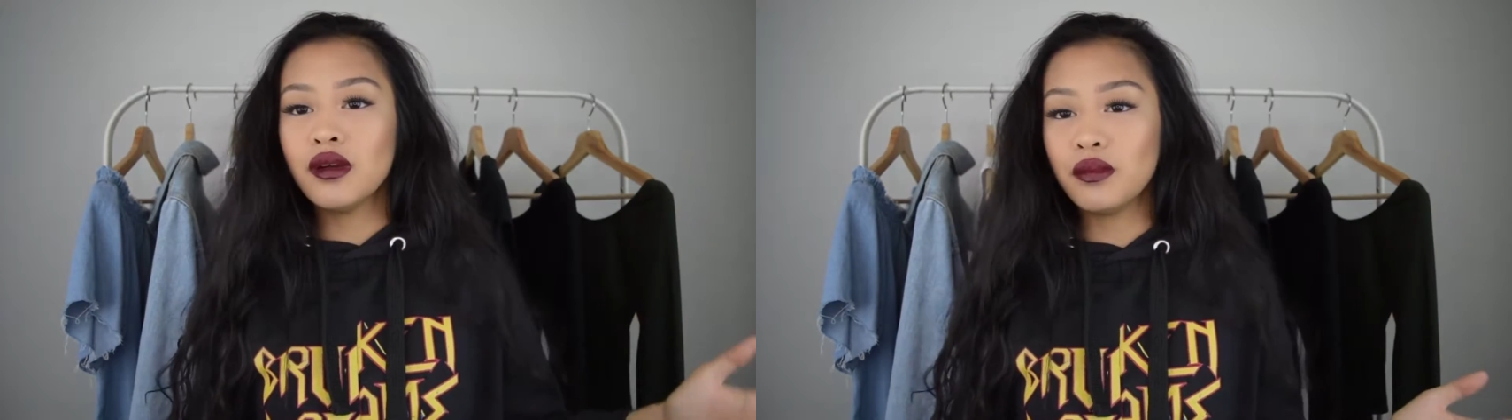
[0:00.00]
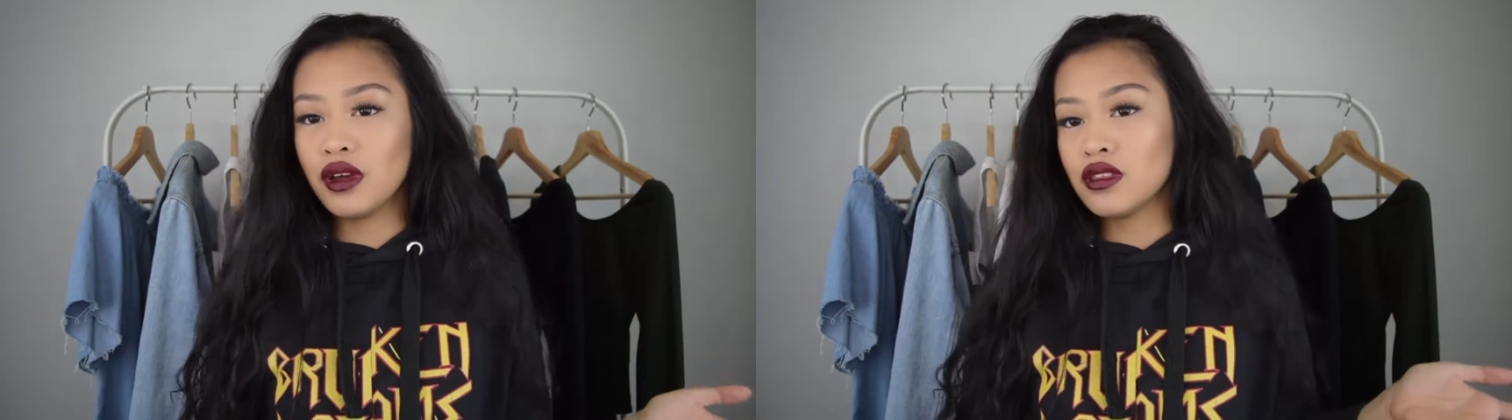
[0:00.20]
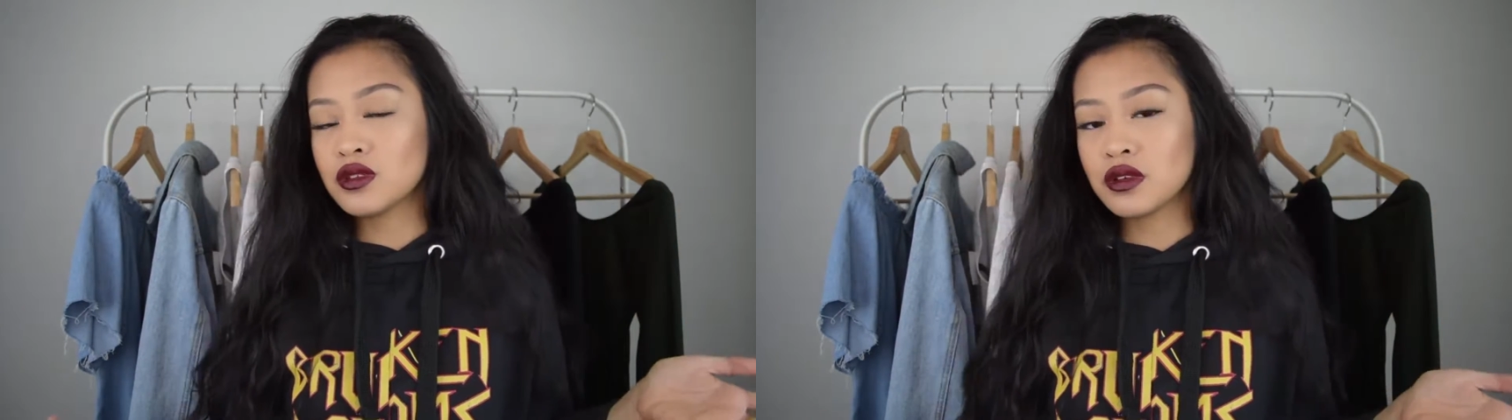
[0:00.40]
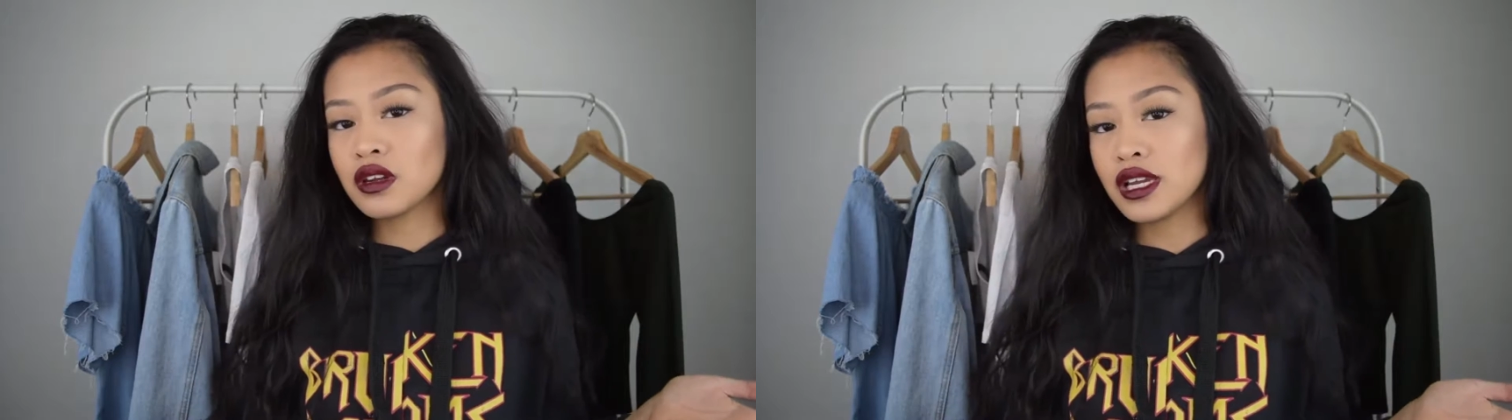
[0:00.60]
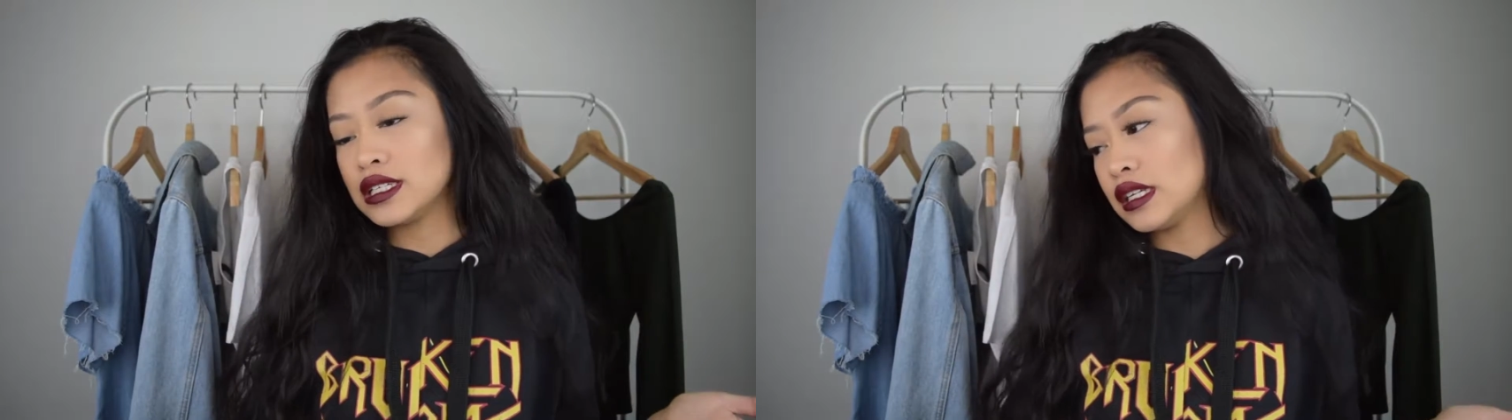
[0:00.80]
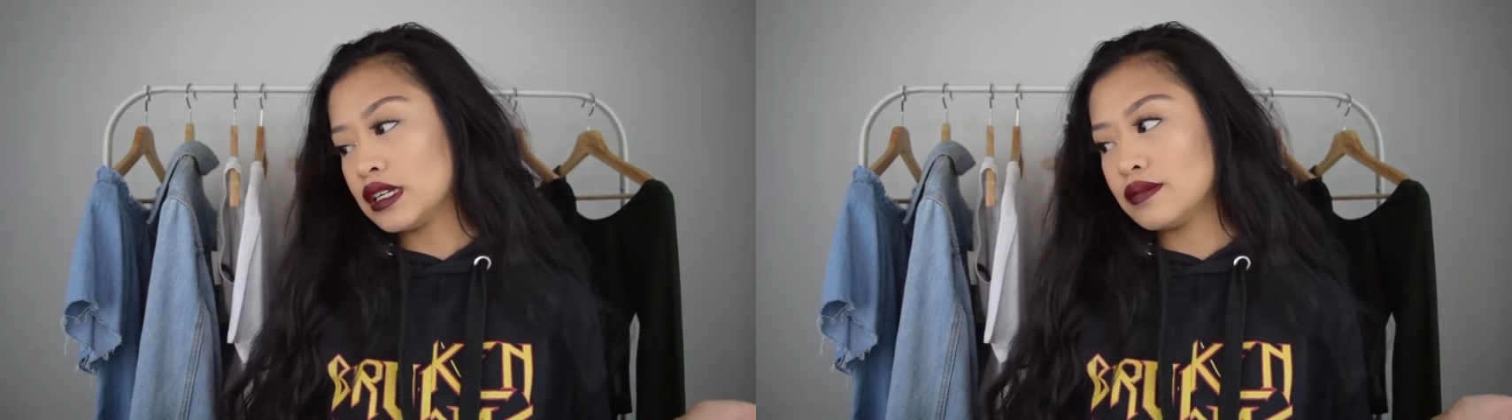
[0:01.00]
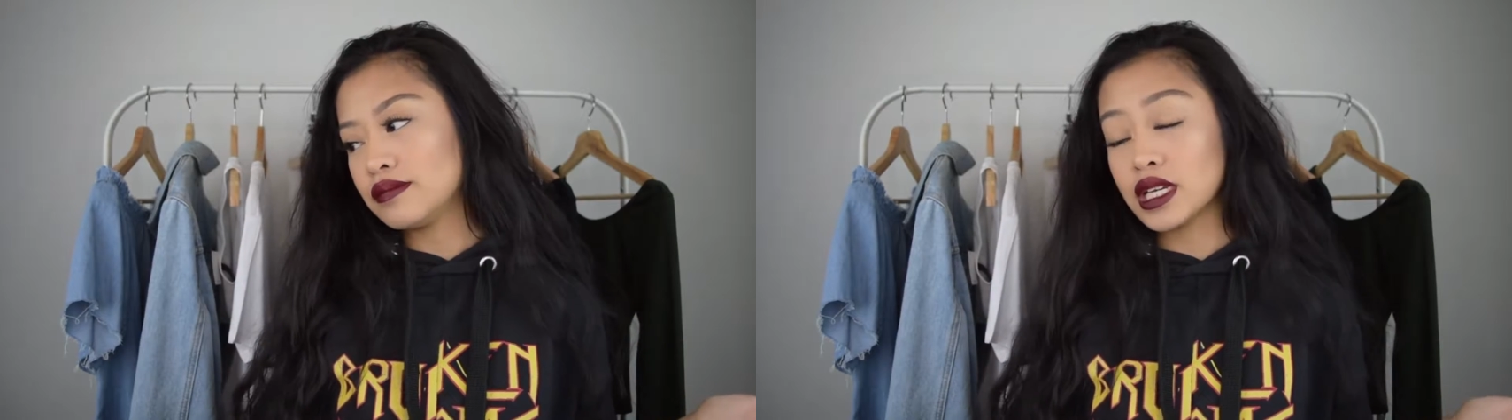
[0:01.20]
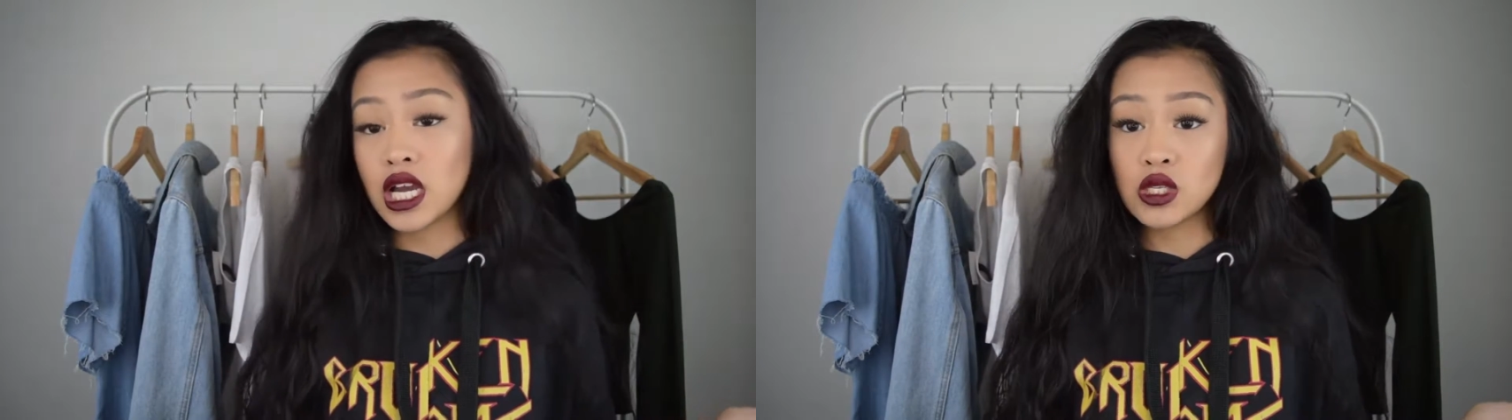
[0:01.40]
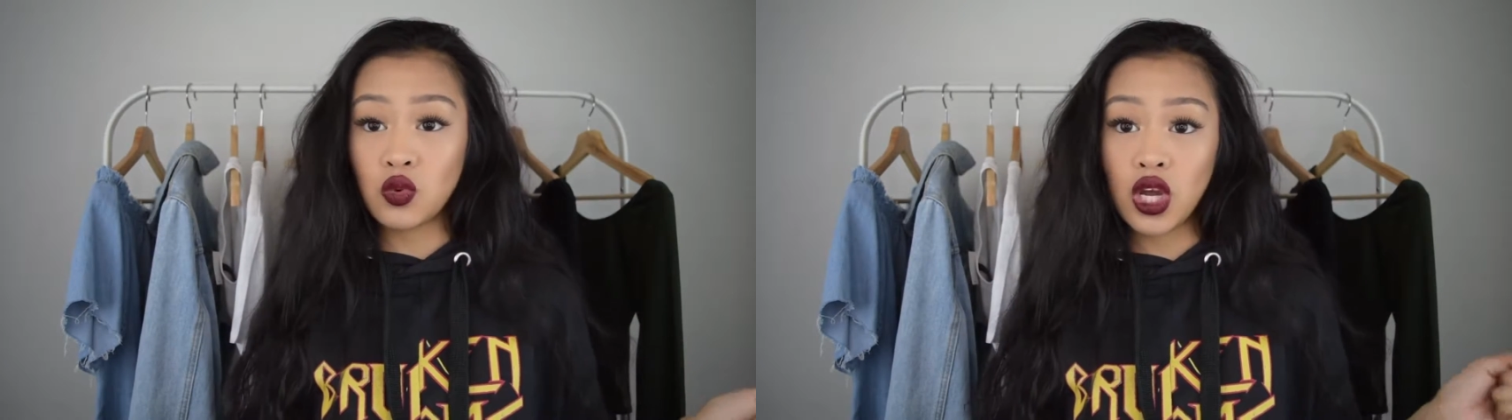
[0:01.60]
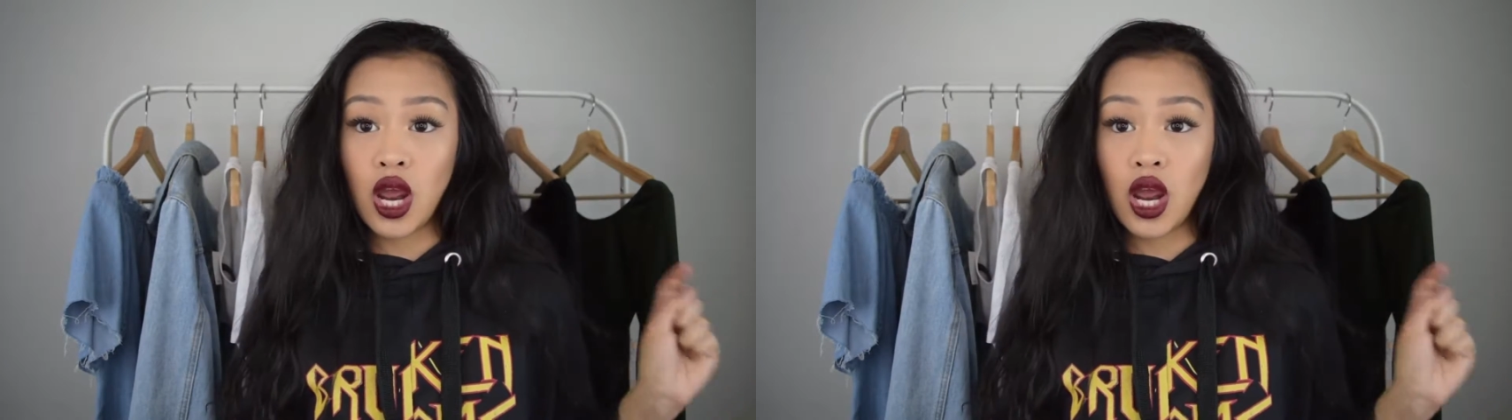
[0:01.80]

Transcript: but in this one I didn't because one,